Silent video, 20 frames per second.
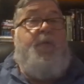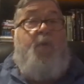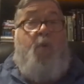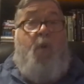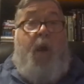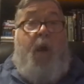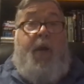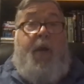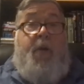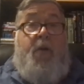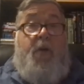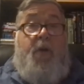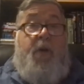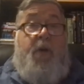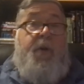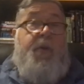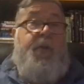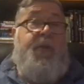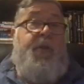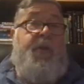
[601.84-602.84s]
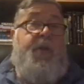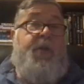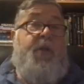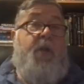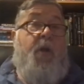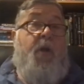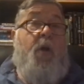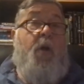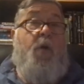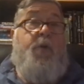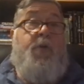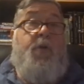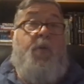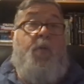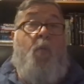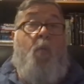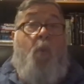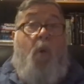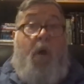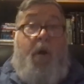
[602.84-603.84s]
great clearances,
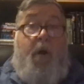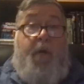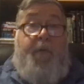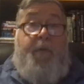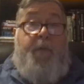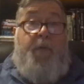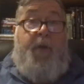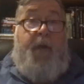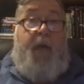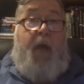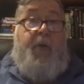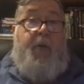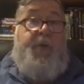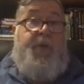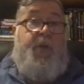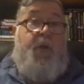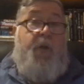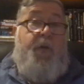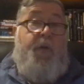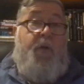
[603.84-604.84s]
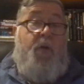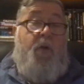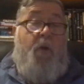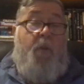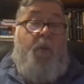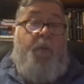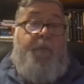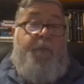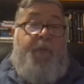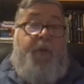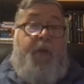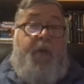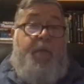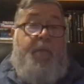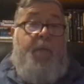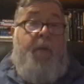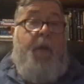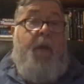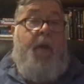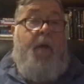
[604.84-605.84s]
some wonderful announcing on the global feed,
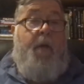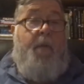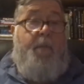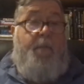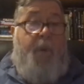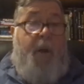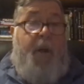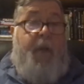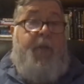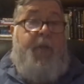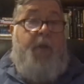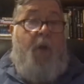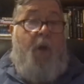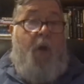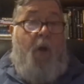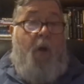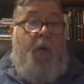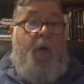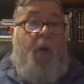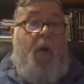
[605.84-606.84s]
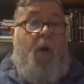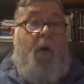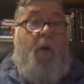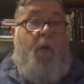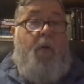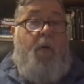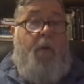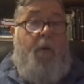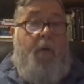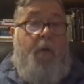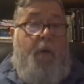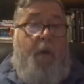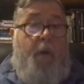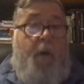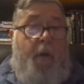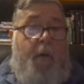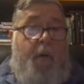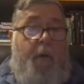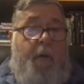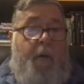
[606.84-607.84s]
but all in all,
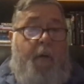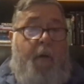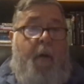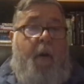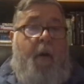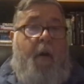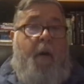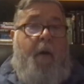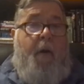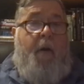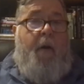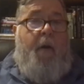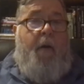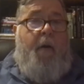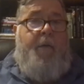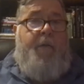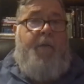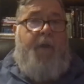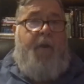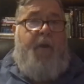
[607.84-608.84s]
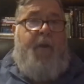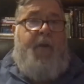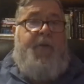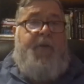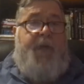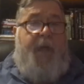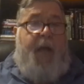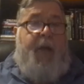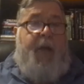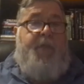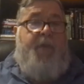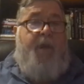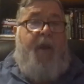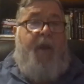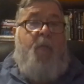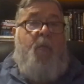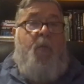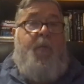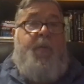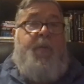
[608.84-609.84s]
a very
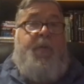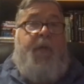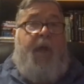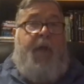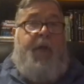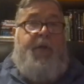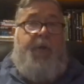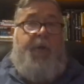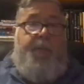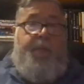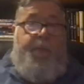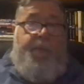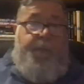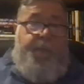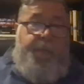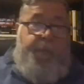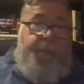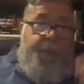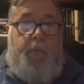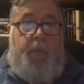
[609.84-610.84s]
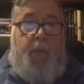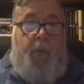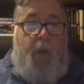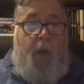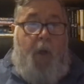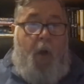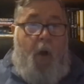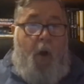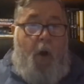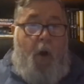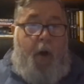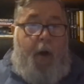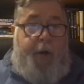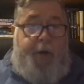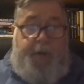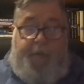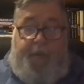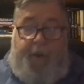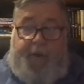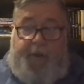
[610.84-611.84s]
satisfying women's high jump. Our
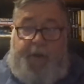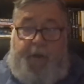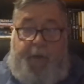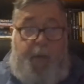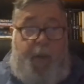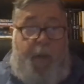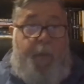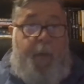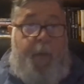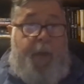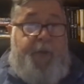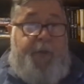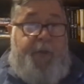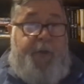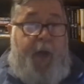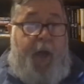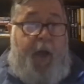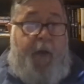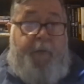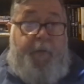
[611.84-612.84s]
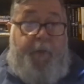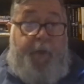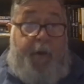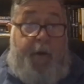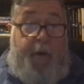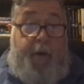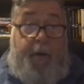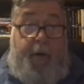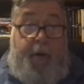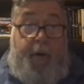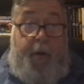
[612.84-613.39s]
next event's going to be the men's javelin,